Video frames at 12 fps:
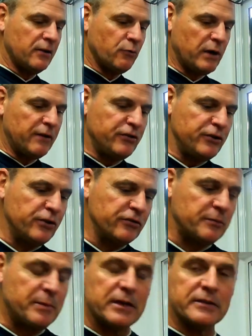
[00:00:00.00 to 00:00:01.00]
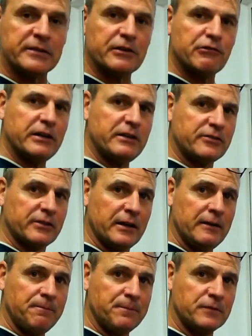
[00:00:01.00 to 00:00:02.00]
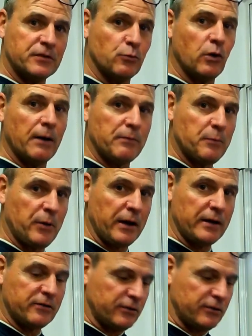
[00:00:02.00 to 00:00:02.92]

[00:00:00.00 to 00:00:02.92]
Where if you use a bit of degreaser to wipe the paint